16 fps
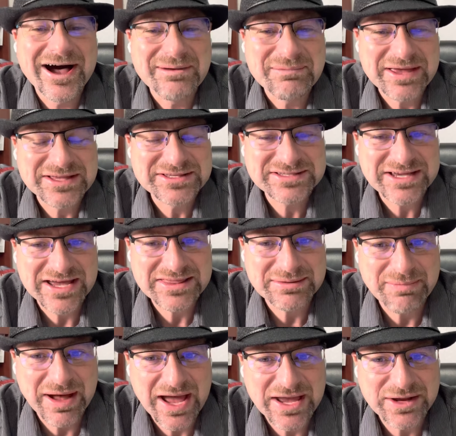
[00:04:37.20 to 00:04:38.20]
inside the
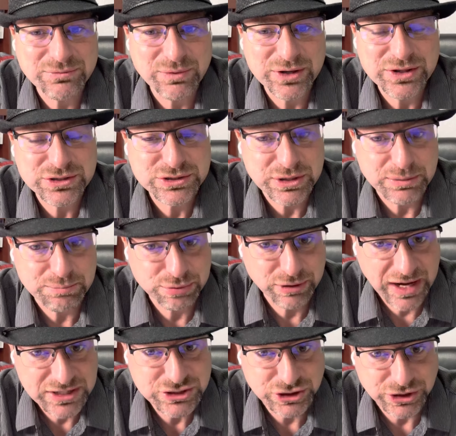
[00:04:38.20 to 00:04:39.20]
mine where the
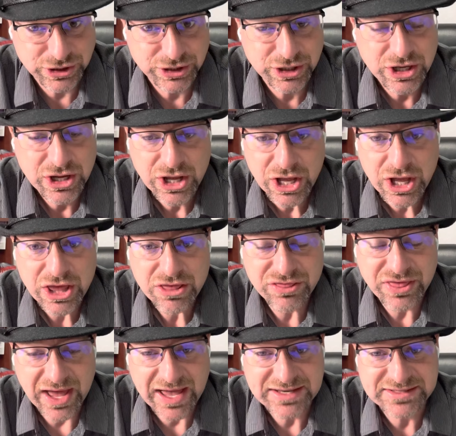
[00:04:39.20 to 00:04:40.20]
pressure
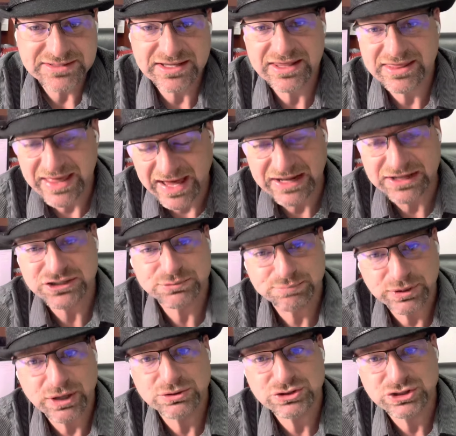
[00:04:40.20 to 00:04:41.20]
that
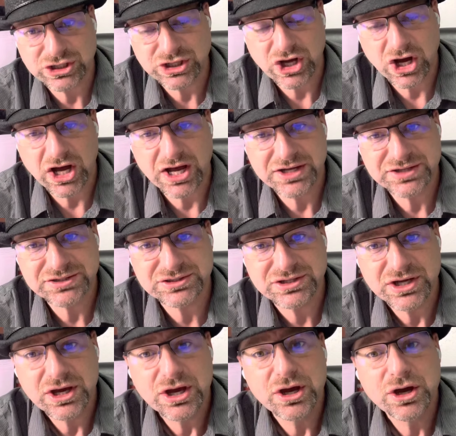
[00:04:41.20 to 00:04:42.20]
explosion caused,
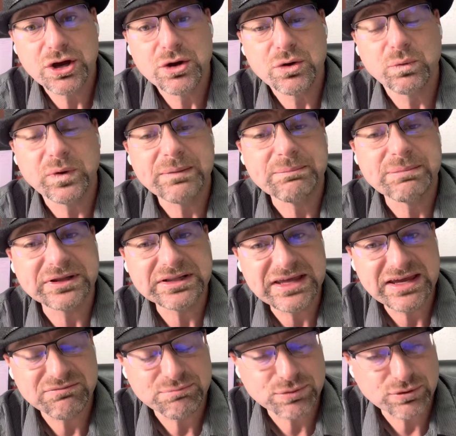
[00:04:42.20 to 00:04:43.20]
we
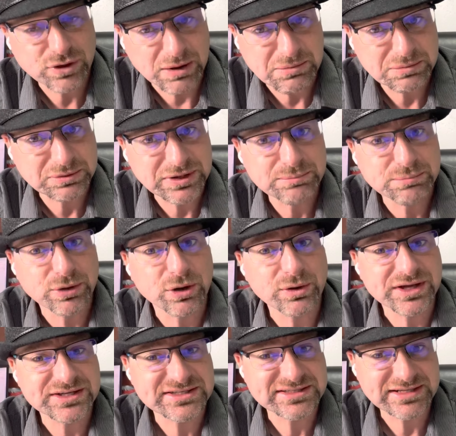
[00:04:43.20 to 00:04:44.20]
believe probably broke
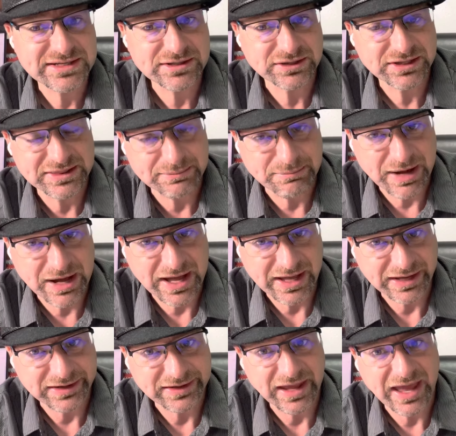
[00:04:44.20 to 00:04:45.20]
a seal in the
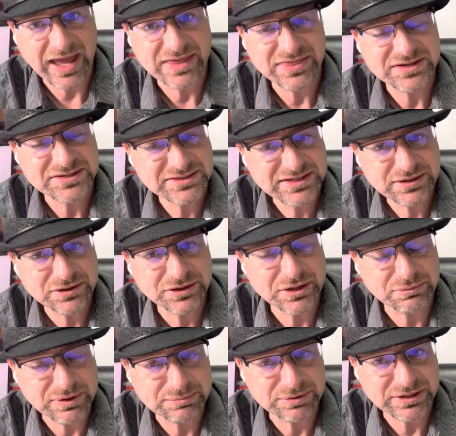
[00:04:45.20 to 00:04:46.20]
mine. And the seal that
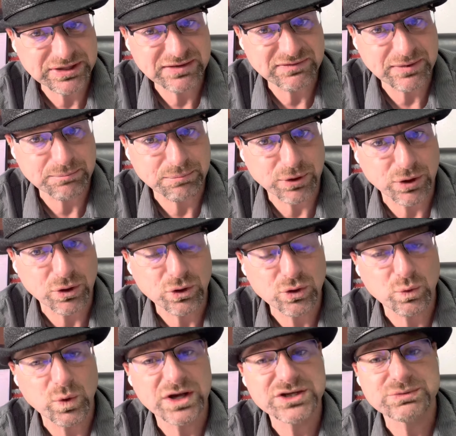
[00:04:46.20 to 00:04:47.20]
we believe it broke
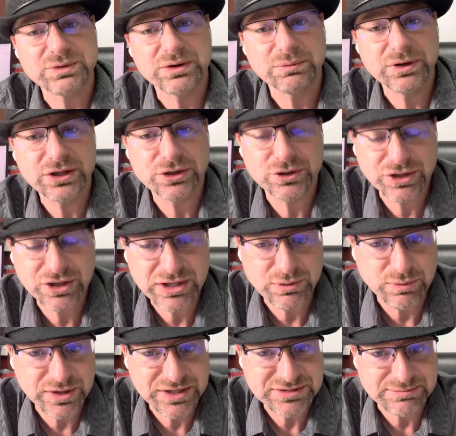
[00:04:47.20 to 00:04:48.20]
was when Willow Creek
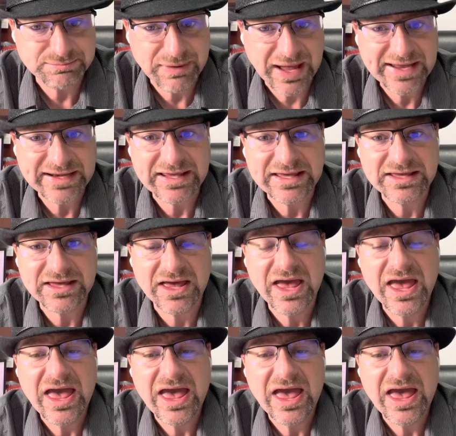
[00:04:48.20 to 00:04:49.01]
was mining,